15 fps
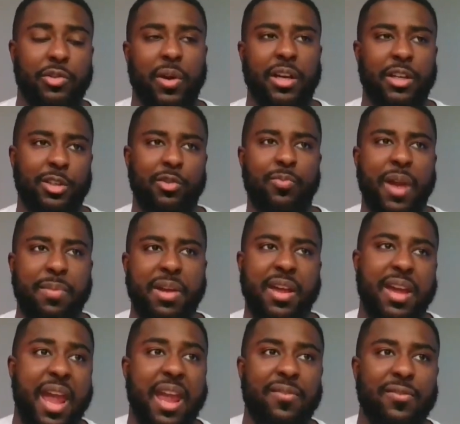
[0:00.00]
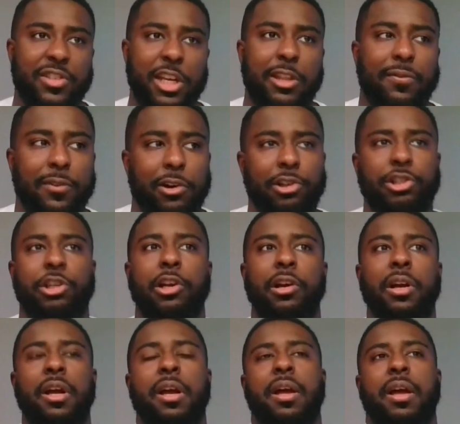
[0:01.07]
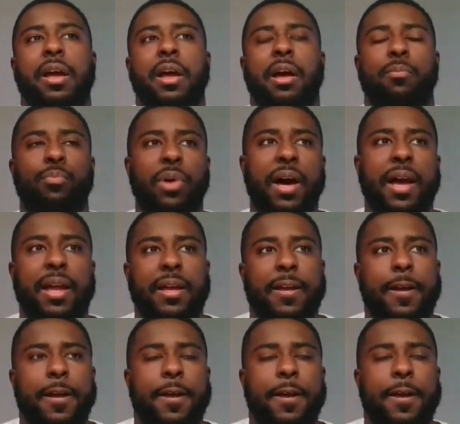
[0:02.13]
So I guess you can't even say the first year, but